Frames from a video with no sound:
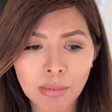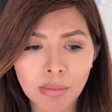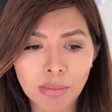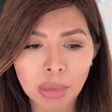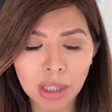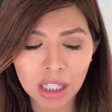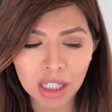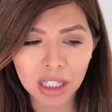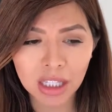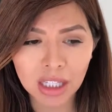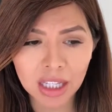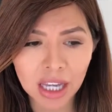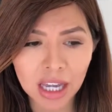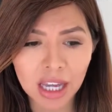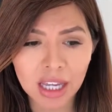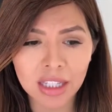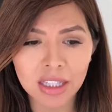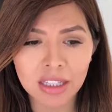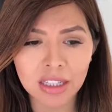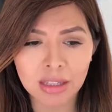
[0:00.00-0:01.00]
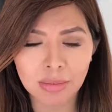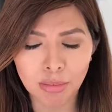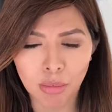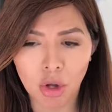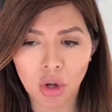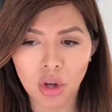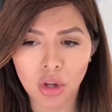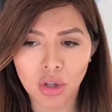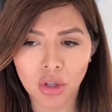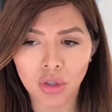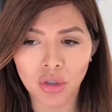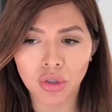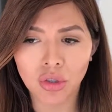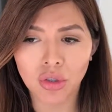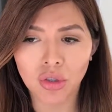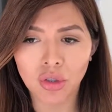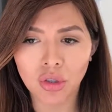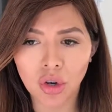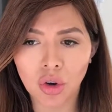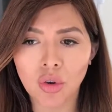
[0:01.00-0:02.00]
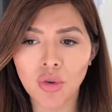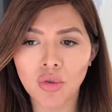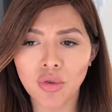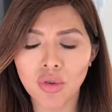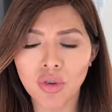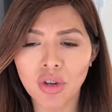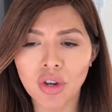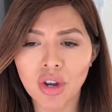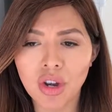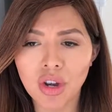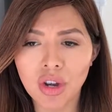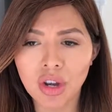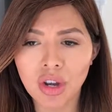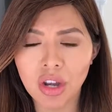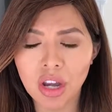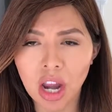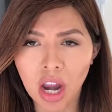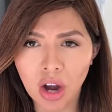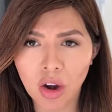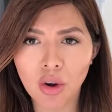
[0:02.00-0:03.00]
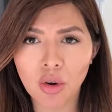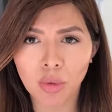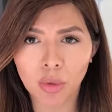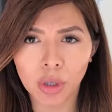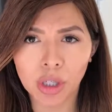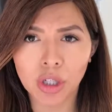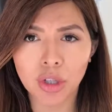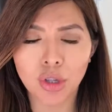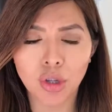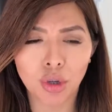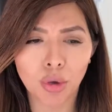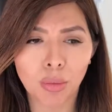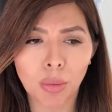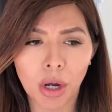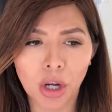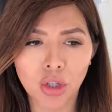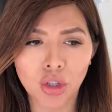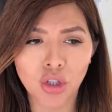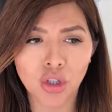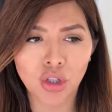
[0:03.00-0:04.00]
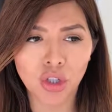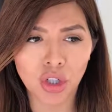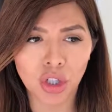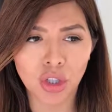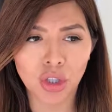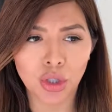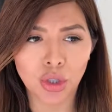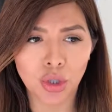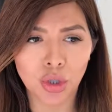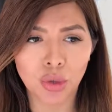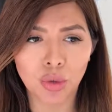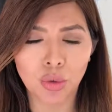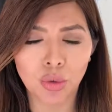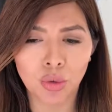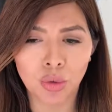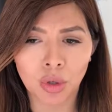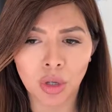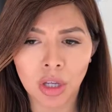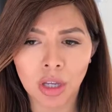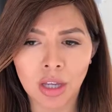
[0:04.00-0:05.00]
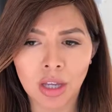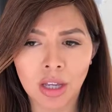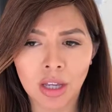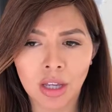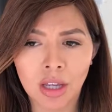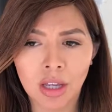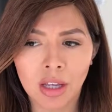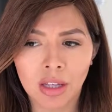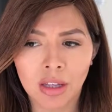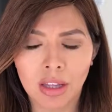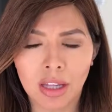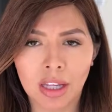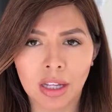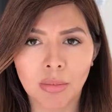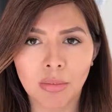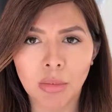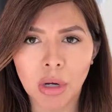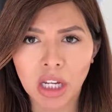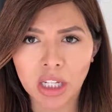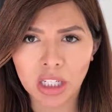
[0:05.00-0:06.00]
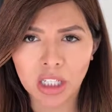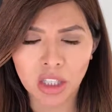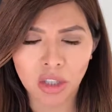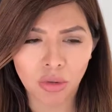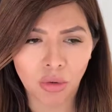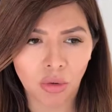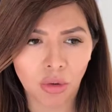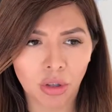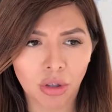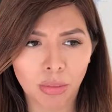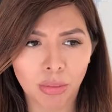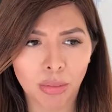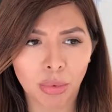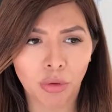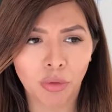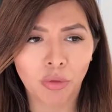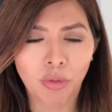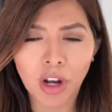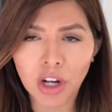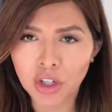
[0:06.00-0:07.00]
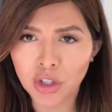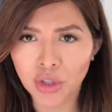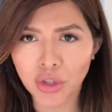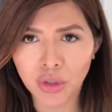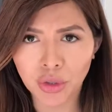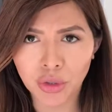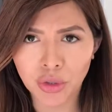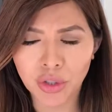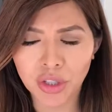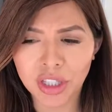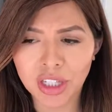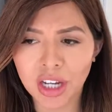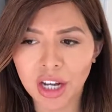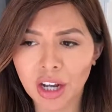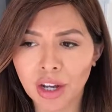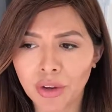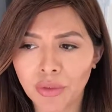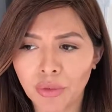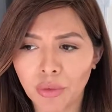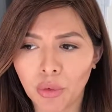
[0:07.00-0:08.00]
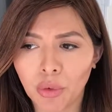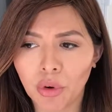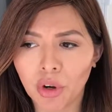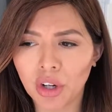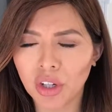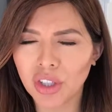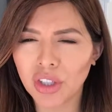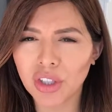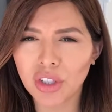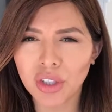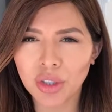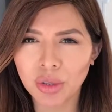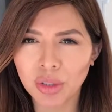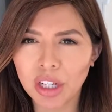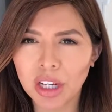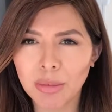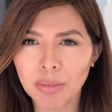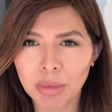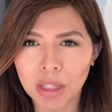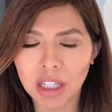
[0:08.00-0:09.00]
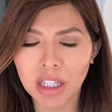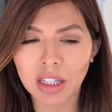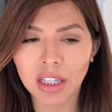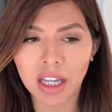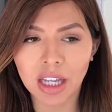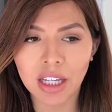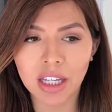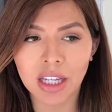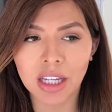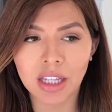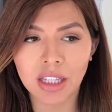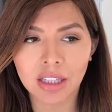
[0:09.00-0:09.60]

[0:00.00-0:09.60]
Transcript: big and small. Don't narrow it too much just to like money or professional stuff, or you know what I mean? Like